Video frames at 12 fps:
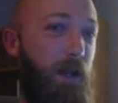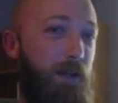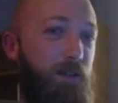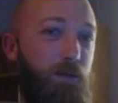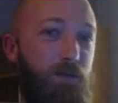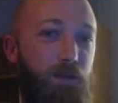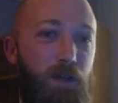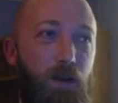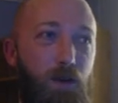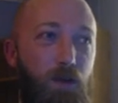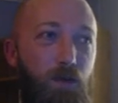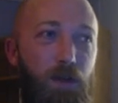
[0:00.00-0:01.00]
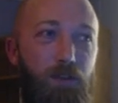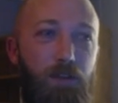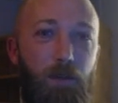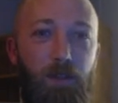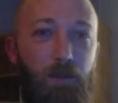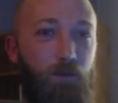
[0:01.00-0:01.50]
I don't know.
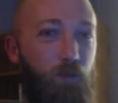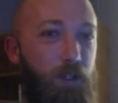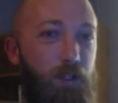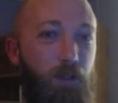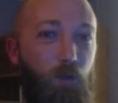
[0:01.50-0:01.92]
Something really